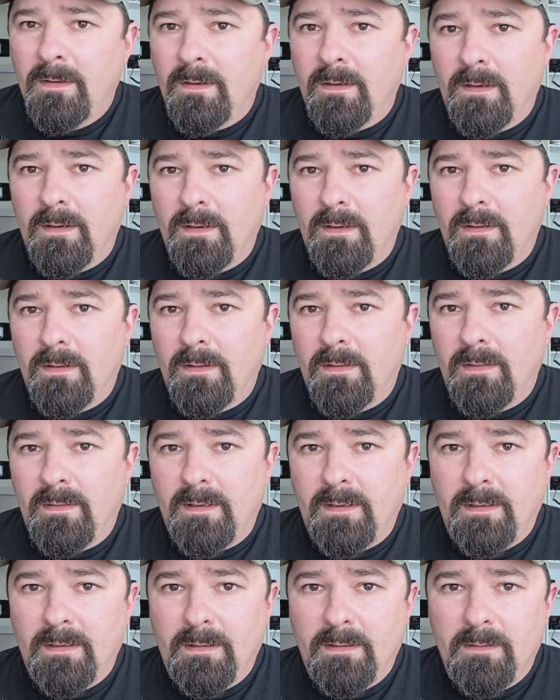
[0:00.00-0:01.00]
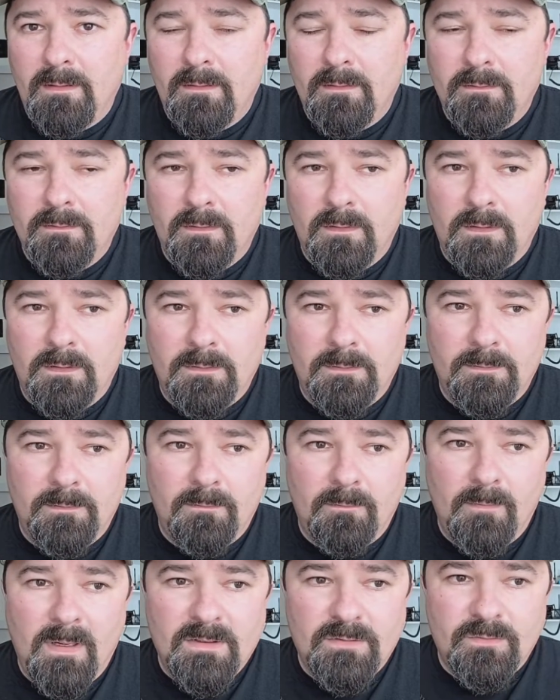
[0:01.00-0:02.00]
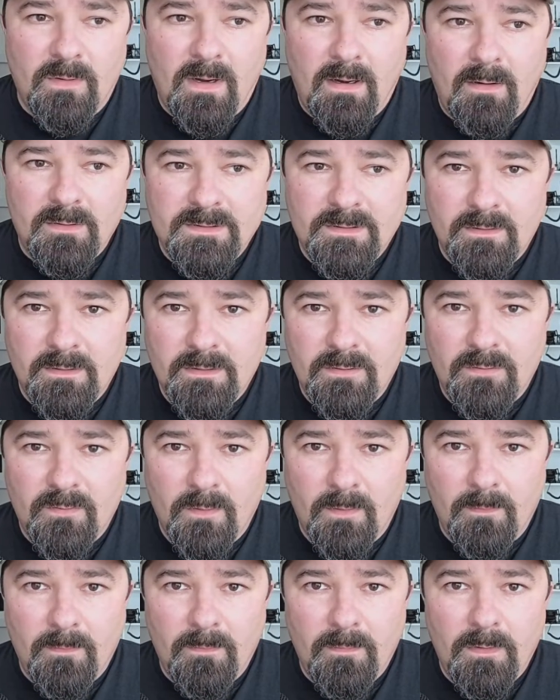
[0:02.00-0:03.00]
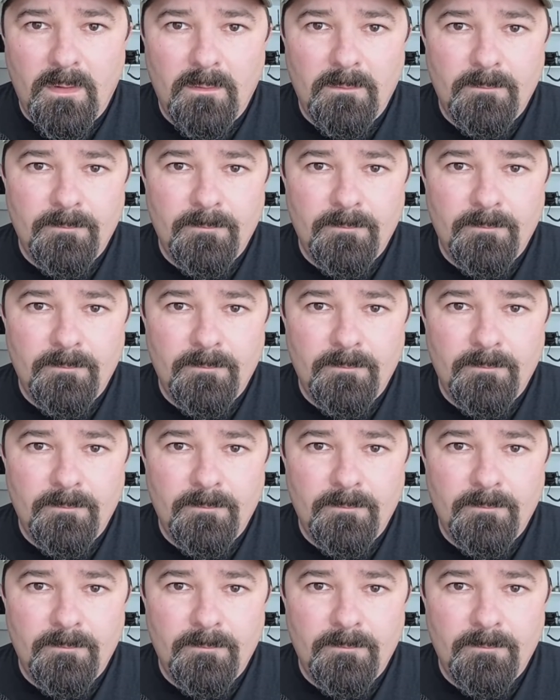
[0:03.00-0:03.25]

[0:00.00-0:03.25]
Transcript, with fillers: Uh, the uh, Mesh Rider series from